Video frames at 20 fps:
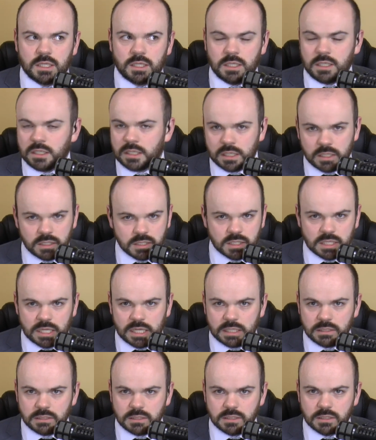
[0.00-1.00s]
in the United
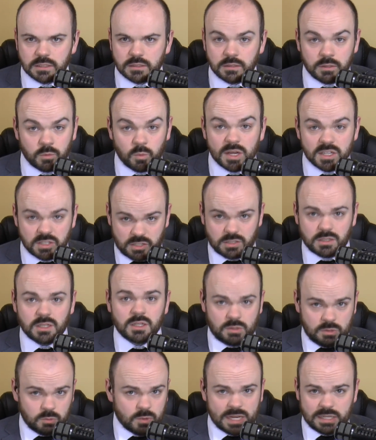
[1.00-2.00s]
States, in
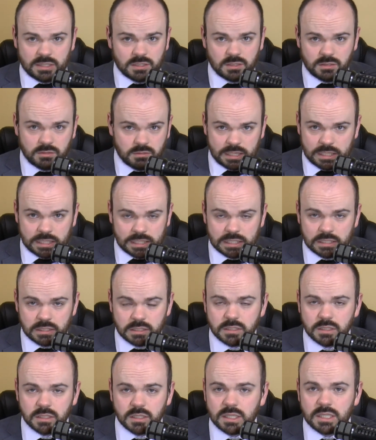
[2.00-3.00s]
the West at
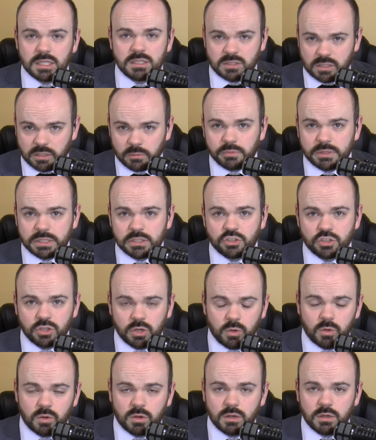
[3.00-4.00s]
least, is a complete
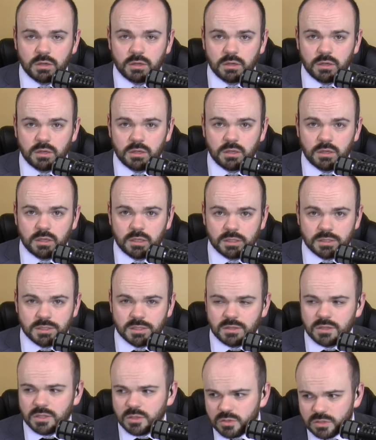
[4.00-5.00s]
joke. It's
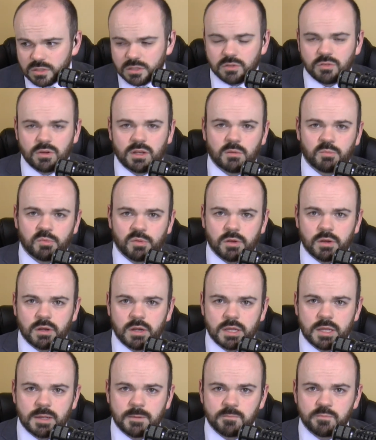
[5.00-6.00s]
losing
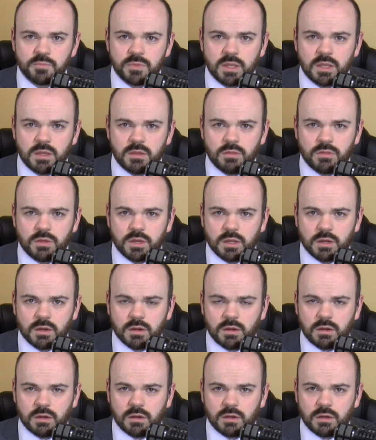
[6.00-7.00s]
credibility.
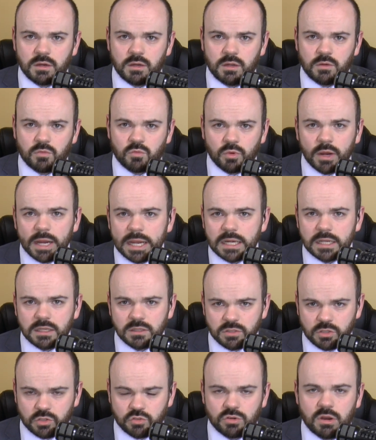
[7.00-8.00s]
Their
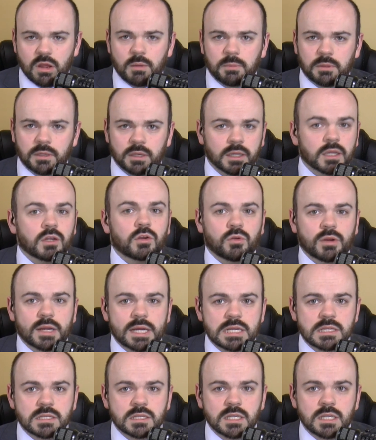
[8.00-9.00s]
ratings are dropping like
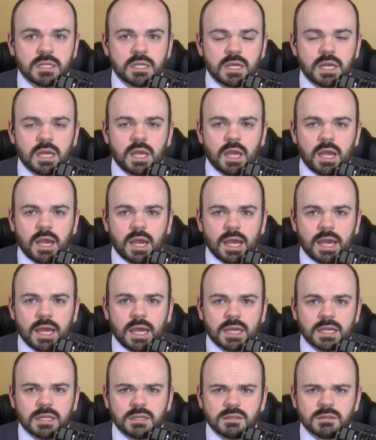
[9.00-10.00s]
crazy,
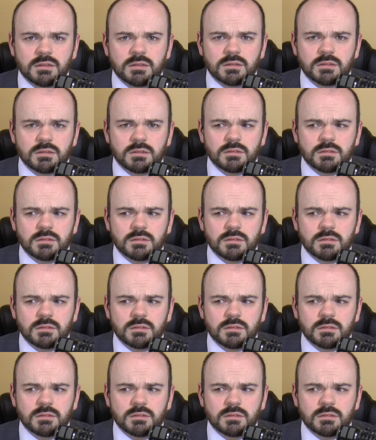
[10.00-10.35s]
and